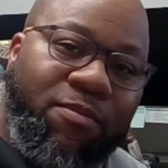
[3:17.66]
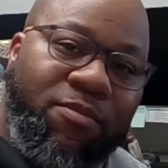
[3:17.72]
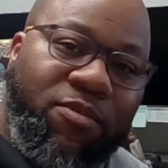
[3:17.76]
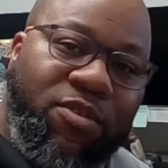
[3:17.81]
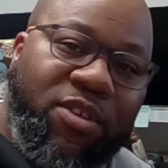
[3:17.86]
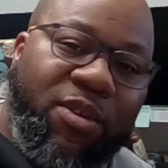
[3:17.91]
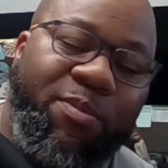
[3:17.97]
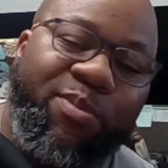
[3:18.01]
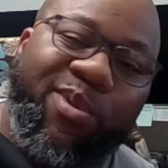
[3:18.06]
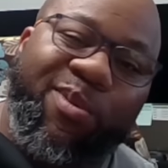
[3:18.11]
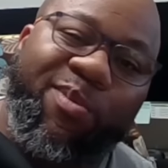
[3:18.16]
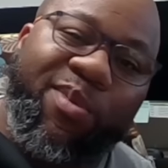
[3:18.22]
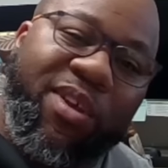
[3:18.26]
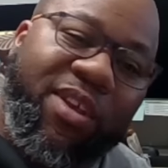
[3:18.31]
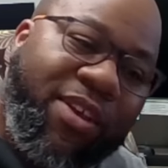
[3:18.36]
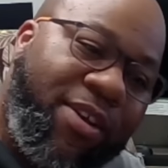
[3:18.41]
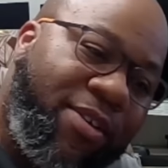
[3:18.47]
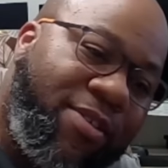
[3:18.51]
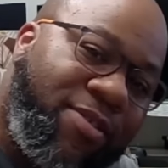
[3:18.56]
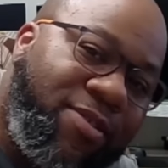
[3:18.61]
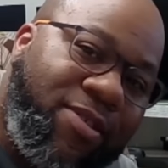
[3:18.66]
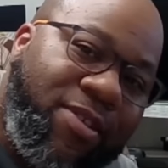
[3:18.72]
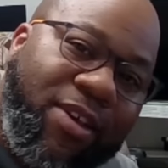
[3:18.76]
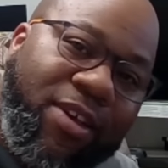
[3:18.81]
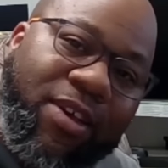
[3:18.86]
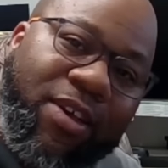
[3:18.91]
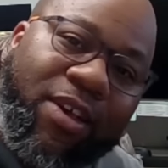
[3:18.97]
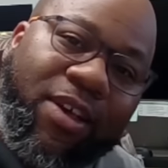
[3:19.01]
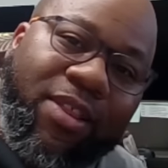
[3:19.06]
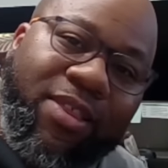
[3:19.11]
simply because
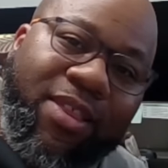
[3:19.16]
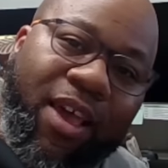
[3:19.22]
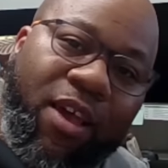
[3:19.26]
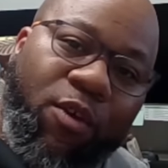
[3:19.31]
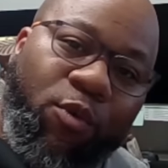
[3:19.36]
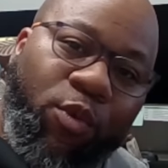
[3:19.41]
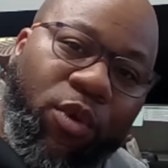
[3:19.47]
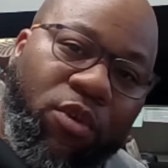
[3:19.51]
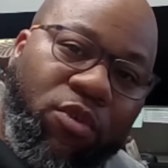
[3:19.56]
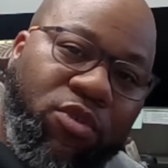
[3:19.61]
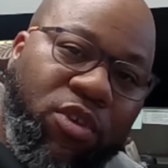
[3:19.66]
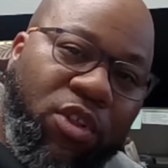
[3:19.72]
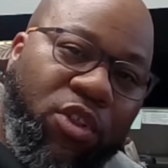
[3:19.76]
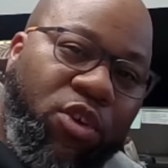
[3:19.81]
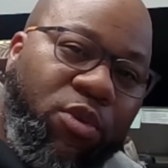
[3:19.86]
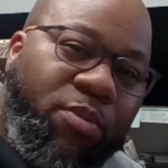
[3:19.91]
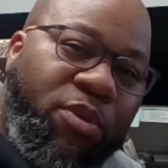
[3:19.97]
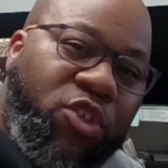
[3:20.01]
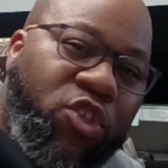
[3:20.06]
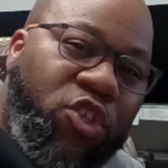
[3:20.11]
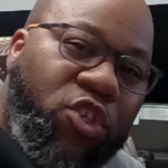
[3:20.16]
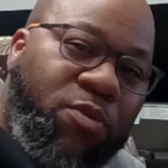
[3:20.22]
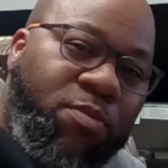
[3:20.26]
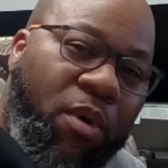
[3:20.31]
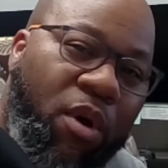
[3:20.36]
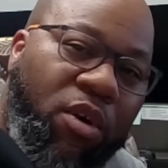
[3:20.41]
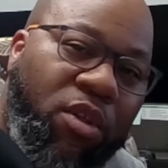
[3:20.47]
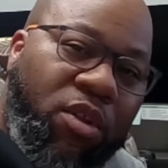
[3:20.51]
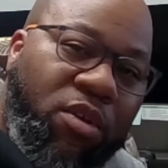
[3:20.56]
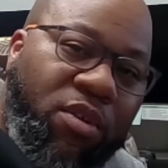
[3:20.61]
that wheel is a little bit
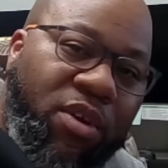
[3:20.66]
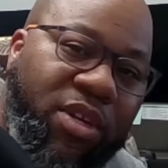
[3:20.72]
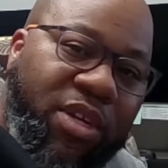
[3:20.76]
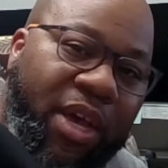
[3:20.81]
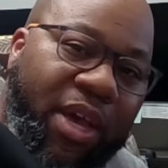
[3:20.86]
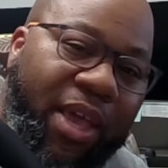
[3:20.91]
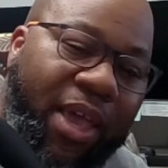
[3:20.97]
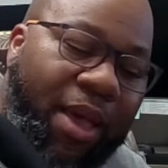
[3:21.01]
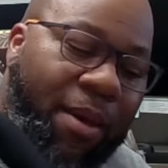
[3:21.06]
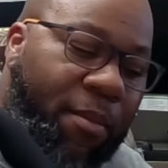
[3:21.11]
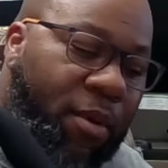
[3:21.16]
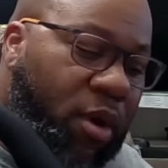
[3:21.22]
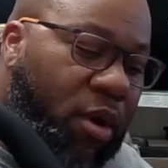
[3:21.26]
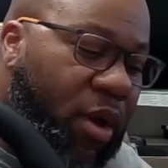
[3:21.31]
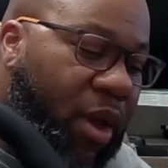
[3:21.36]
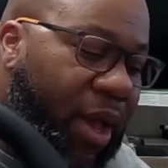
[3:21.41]
smaller in diameter,